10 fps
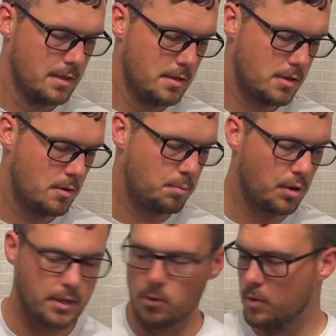So
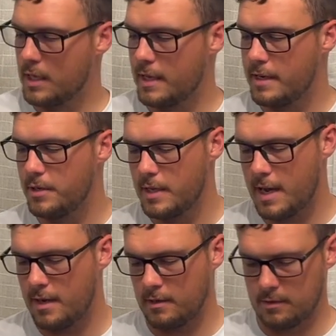pretty cool that they do
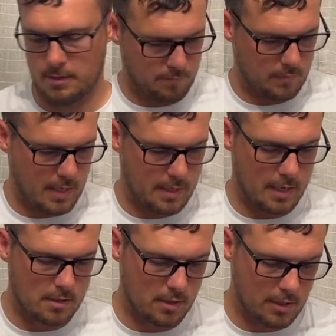that. It
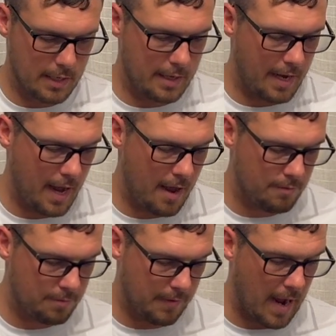does look like they
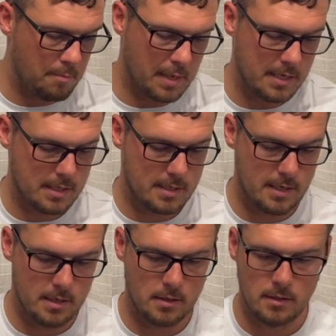have 5 pieces
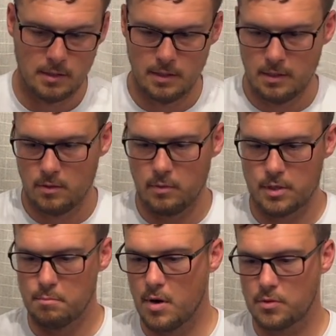here,
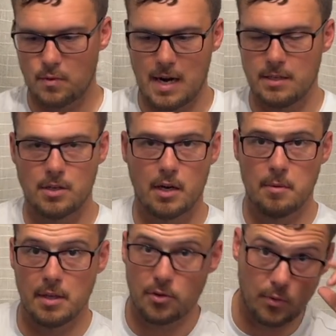which most rods are going
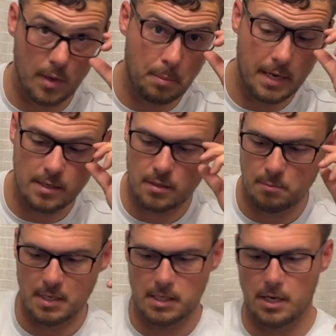to be 3-piece
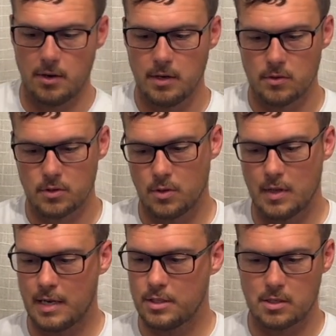material, so
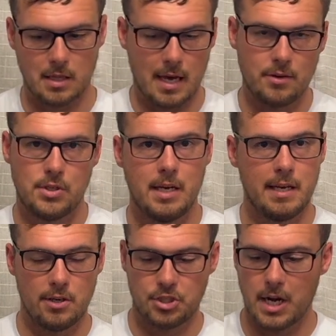that just allows you to
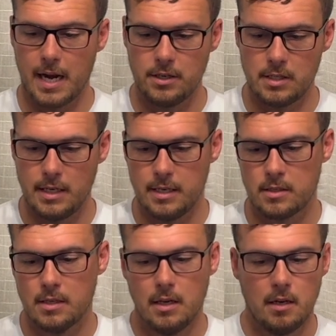interchange
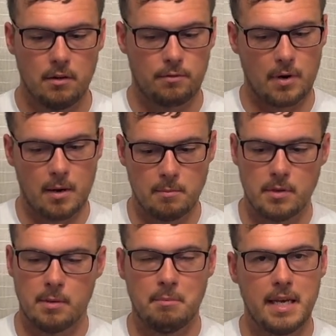these from
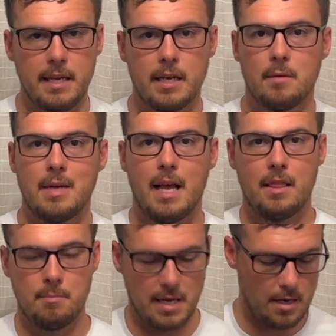the medium and
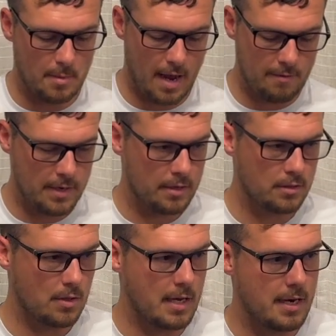the medium heavy,
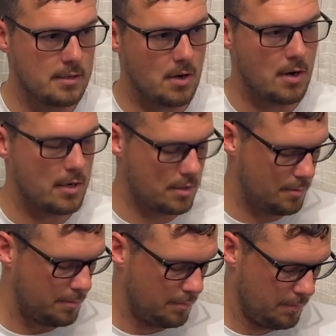so that is awesome.